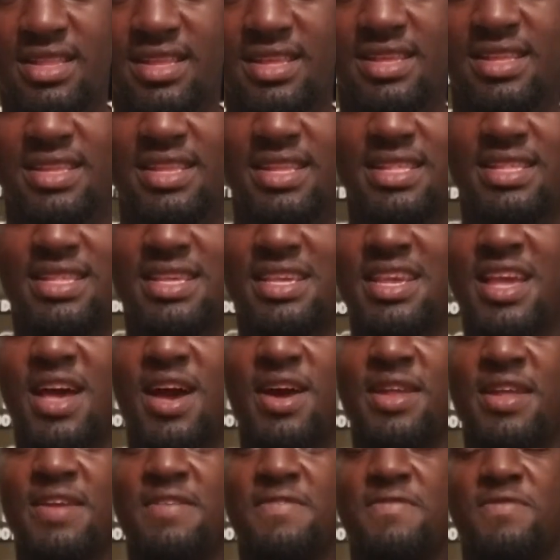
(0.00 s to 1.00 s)
let's get
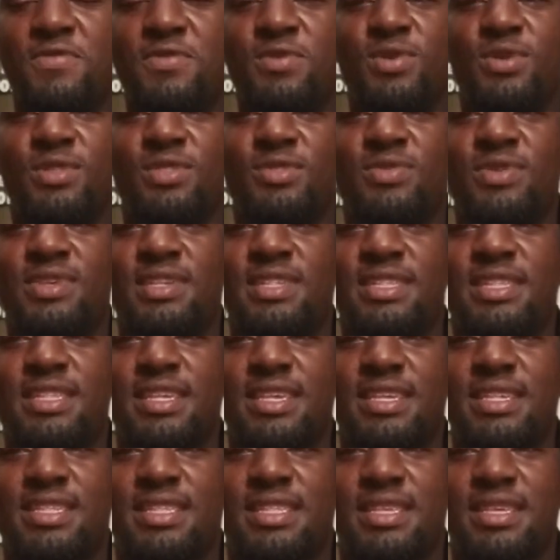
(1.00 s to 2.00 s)
y'all that full
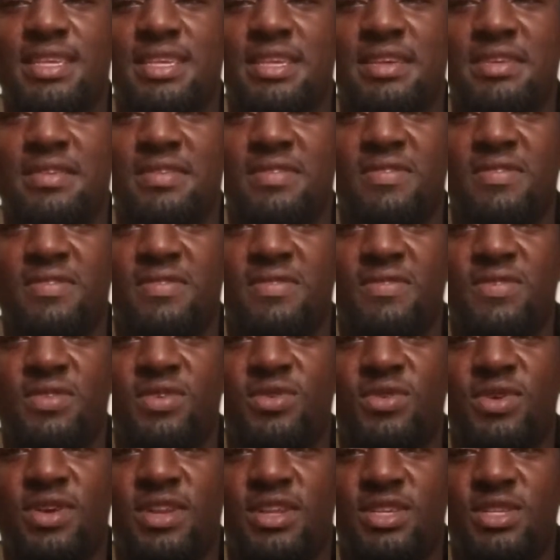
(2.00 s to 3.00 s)
360
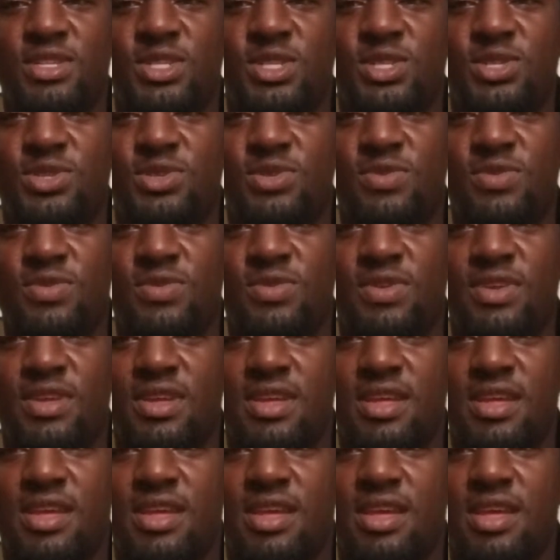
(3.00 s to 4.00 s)
view of the shoe.
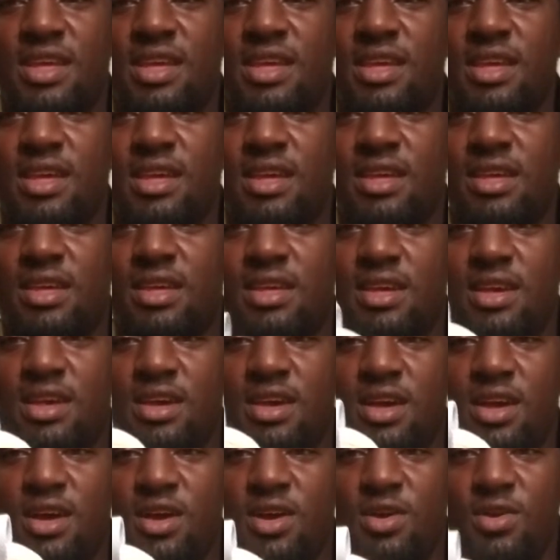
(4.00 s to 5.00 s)

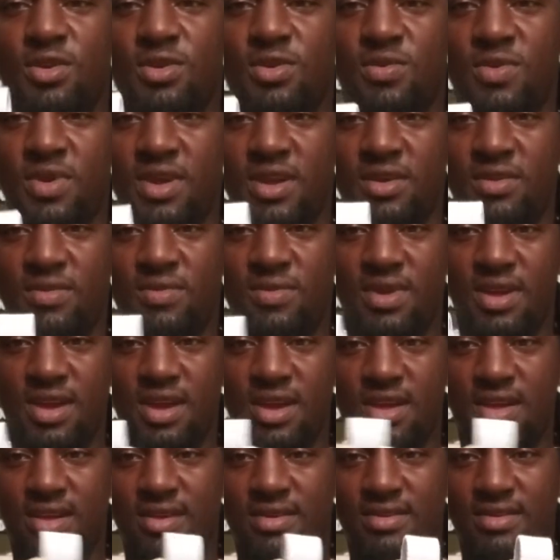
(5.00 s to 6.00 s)
All the way
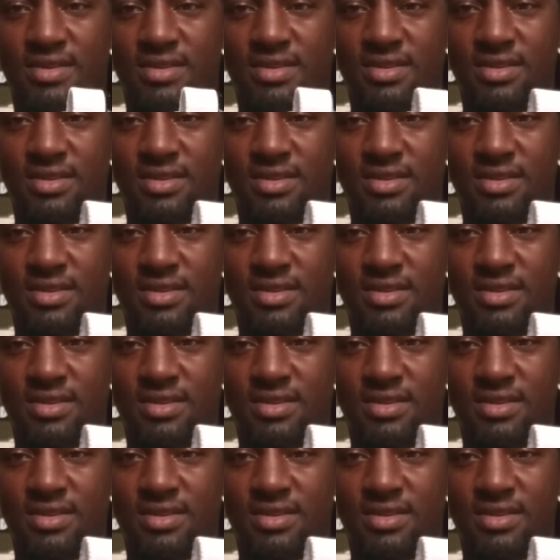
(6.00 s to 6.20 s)
around,